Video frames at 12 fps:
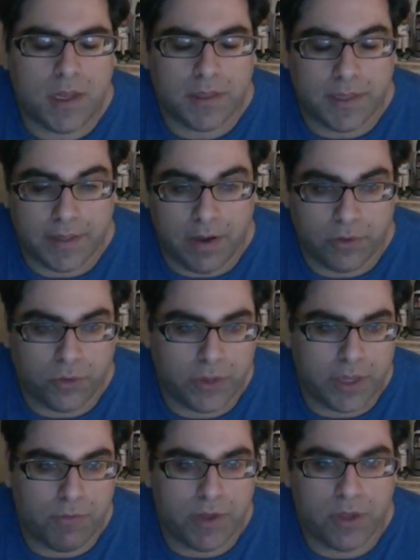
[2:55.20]
Then they also
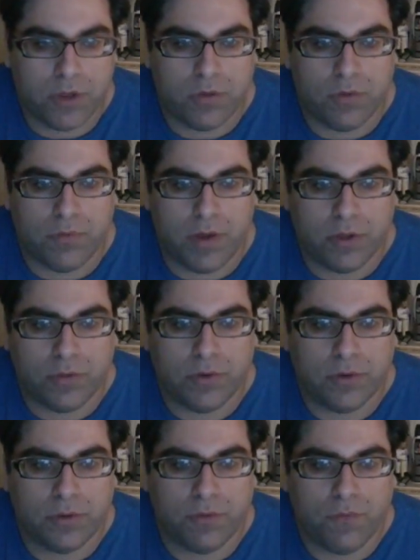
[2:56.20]
say we also
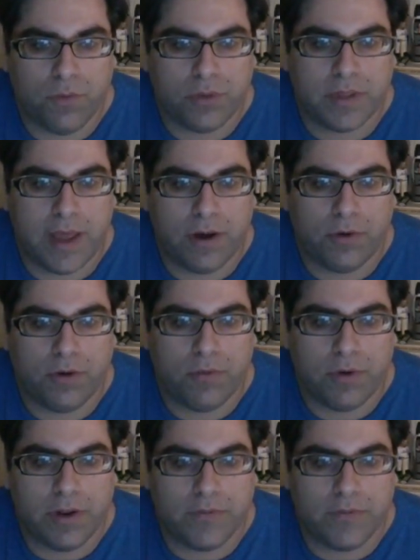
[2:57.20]
include a 4th category